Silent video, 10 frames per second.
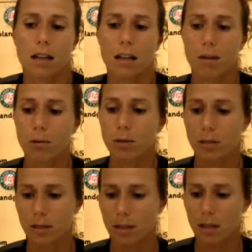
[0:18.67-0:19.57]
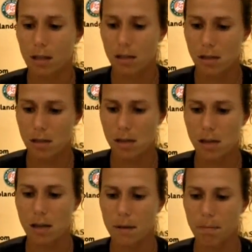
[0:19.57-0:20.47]
and I wasn't
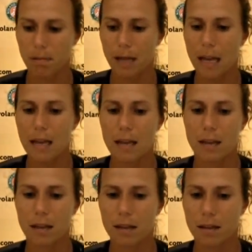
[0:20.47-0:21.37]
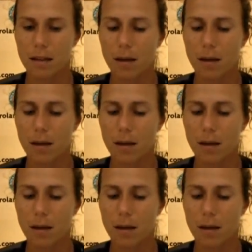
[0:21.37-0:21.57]
playing,